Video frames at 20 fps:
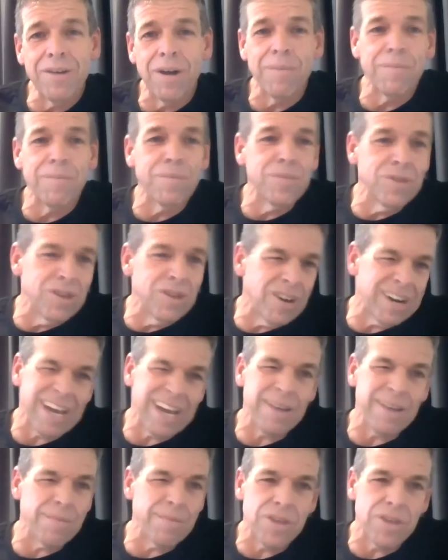I'm not
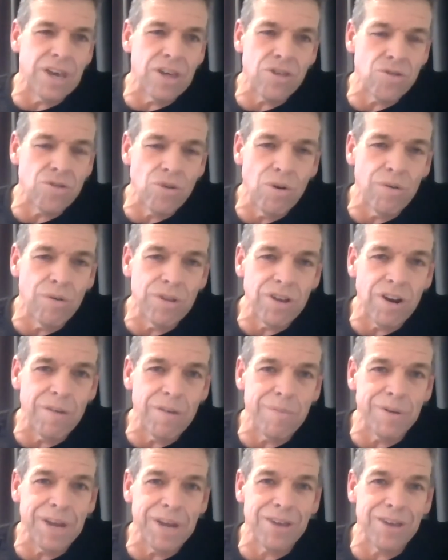100% sure whether I
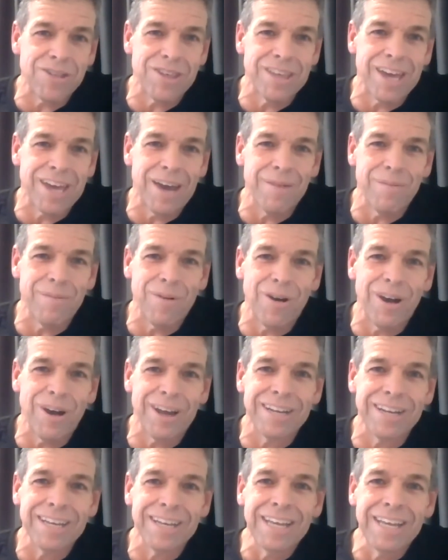pronounced the name right.